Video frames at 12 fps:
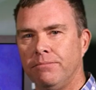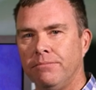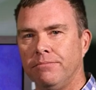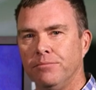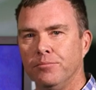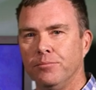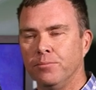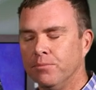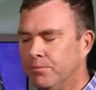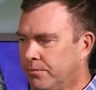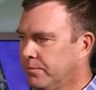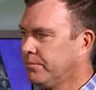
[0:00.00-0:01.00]

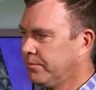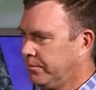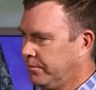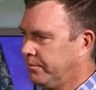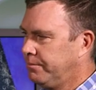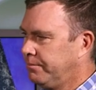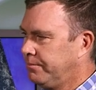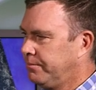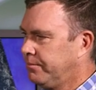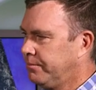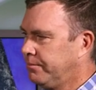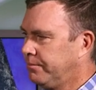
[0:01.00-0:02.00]

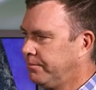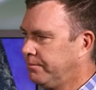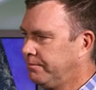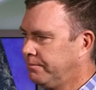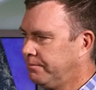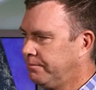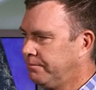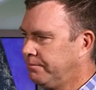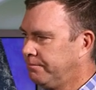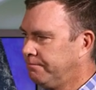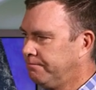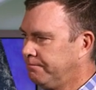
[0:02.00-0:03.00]

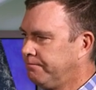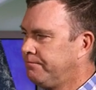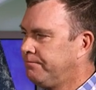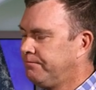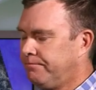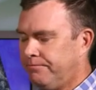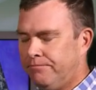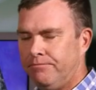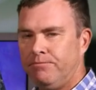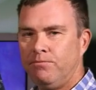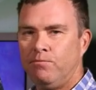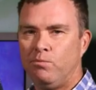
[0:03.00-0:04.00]
(silent)